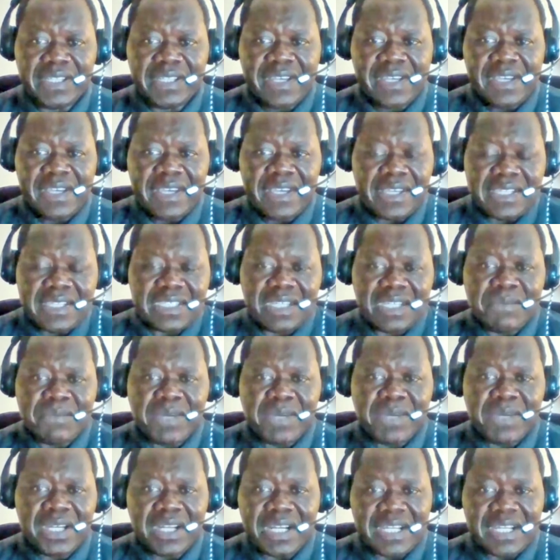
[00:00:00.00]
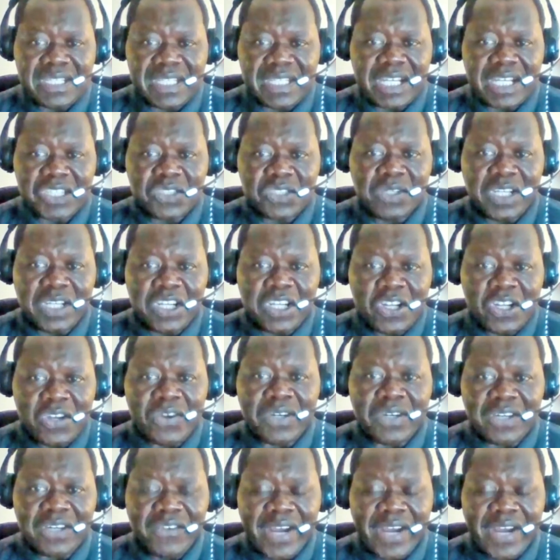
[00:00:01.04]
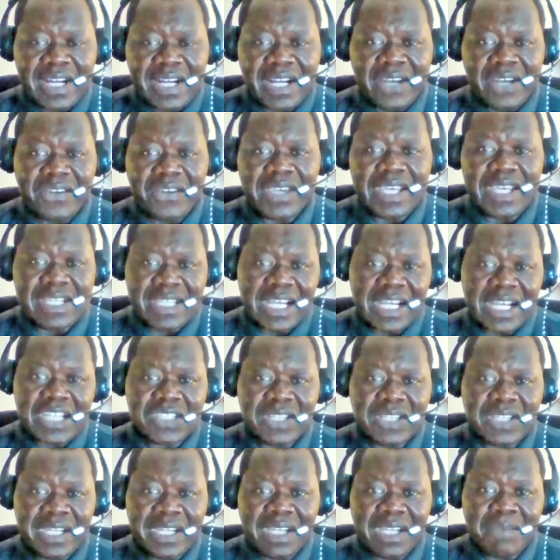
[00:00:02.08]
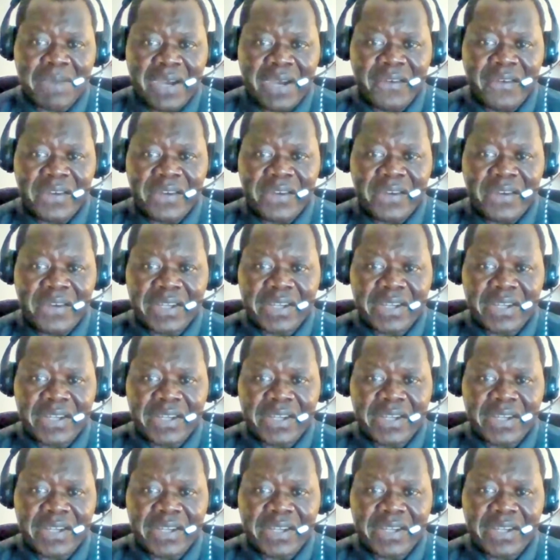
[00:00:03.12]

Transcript: is someone that is actually known. Right now, he's actually in the barracks,